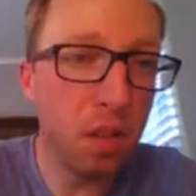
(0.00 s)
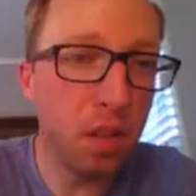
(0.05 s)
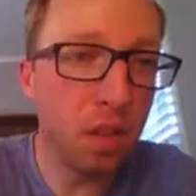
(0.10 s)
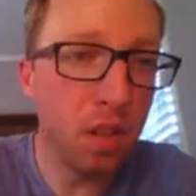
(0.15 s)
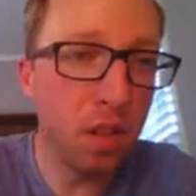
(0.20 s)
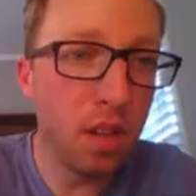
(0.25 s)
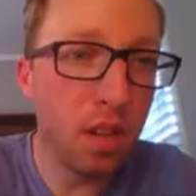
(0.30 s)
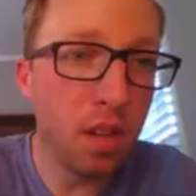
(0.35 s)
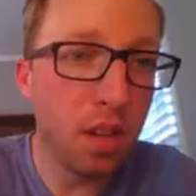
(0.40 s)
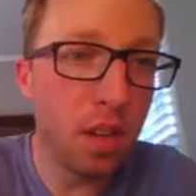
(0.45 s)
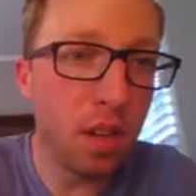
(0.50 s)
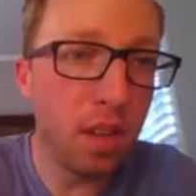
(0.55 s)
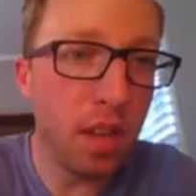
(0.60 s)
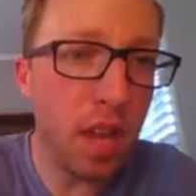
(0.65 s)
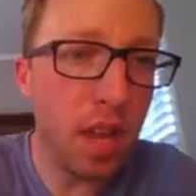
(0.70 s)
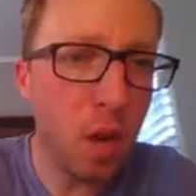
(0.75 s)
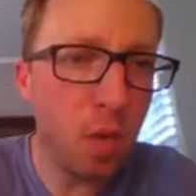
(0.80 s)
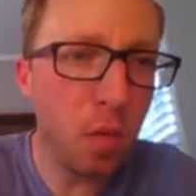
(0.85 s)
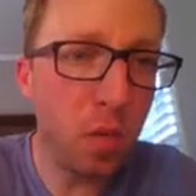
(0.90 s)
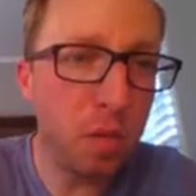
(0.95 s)

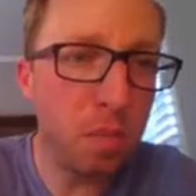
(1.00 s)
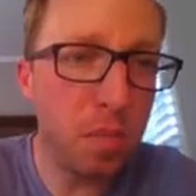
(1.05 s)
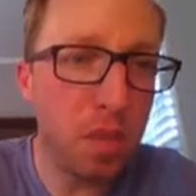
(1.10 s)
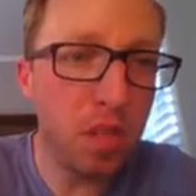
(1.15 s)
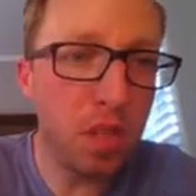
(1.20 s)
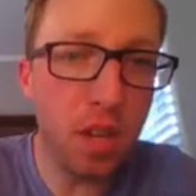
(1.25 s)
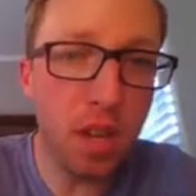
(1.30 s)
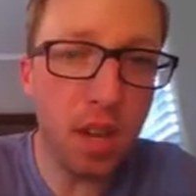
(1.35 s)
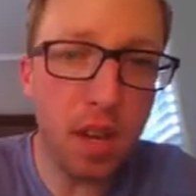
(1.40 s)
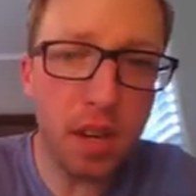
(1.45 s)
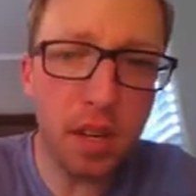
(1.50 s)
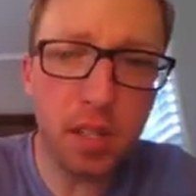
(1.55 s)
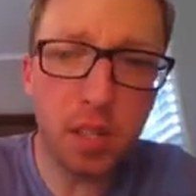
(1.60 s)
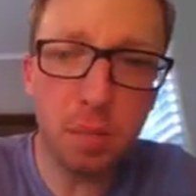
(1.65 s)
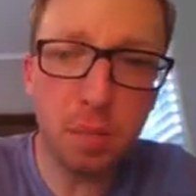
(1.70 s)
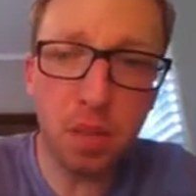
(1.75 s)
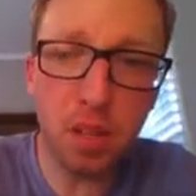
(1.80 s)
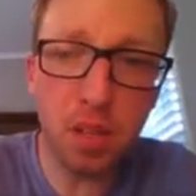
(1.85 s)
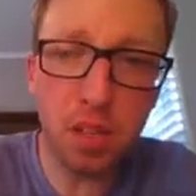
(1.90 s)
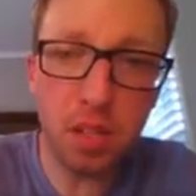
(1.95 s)
squared, that would
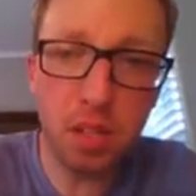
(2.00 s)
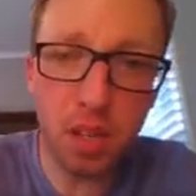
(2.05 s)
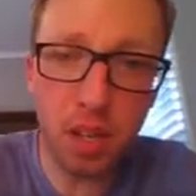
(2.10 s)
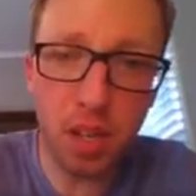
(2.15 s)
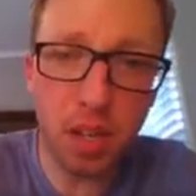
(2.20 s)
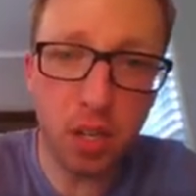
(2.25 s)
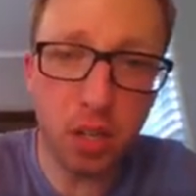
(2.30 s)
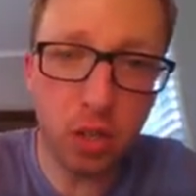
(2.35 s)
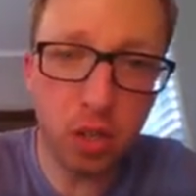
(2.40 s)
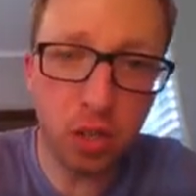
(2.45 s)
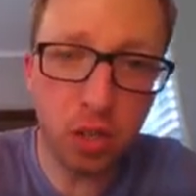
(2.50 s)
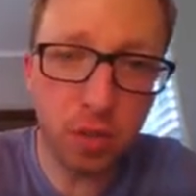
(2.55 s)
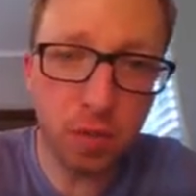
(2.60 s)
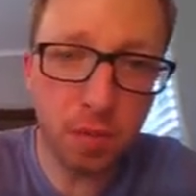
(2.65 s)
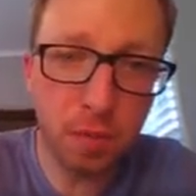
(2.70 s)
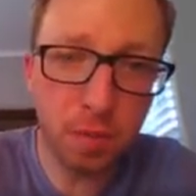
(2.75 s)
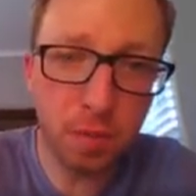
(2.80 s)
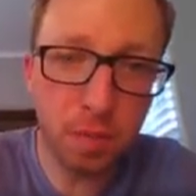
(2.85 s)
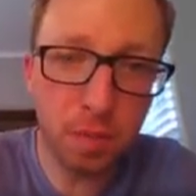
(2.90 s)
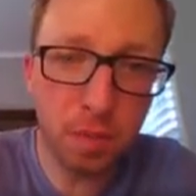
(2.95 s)
be x plus
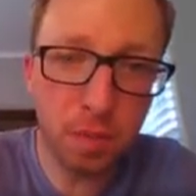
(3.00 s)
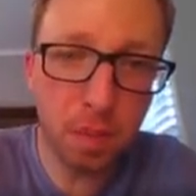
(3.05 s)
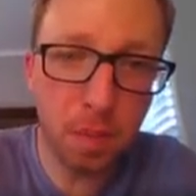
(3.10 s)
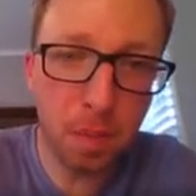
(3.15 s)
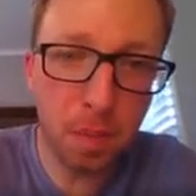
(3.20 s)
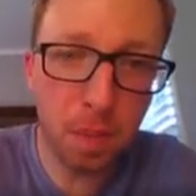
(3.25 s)
h